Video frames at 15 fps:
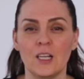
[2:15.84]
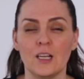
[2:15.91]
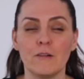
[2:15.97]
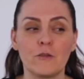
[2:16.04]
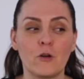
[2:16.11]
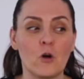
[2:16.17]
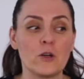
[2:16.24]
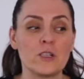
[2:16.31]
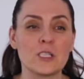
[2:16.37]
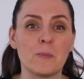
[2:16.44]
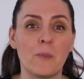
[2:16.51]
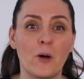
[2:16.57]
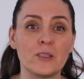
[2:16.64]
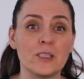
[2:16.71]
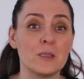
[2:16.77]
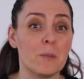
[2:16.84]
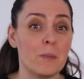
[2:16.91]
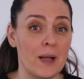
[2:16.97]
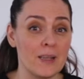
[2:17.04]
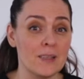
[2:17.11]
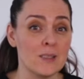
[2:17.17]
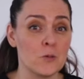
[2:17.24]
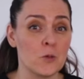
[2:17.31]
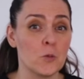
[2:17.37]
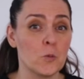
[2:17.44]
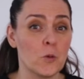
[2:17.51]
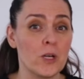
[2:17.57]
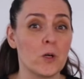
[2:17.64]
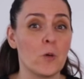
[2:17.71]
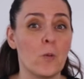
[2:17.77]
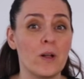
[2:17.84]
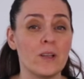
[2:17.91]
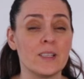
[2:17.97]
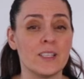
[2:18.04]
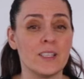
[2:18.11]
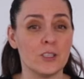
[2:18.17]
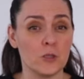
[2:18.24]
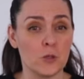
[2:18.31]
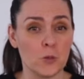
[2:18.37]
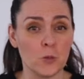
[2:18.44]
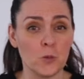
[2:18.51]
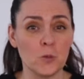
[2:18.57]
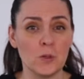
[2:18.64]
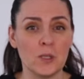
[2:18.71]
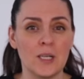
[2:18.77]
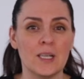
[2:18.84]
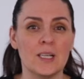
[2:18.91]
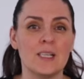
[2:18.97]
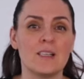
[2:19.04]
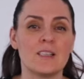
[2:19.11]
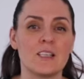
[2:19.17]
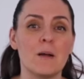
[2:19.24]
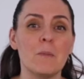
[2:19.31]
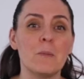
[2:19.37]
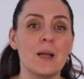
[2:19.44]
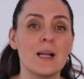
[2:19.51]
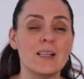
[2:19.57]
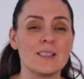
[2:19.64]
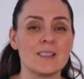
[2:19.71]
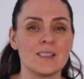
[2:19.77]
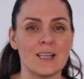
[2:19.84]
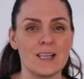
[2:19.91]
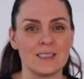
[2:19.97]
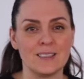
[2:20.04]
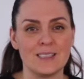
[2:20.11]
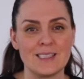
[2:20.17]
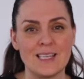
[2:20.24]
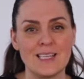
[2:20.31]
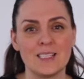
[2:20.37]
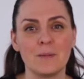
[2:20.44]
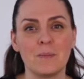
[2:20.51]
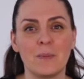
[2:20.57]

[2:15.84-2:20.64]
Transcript: Of course, potted plants would work well here too. Some plants like the ZZ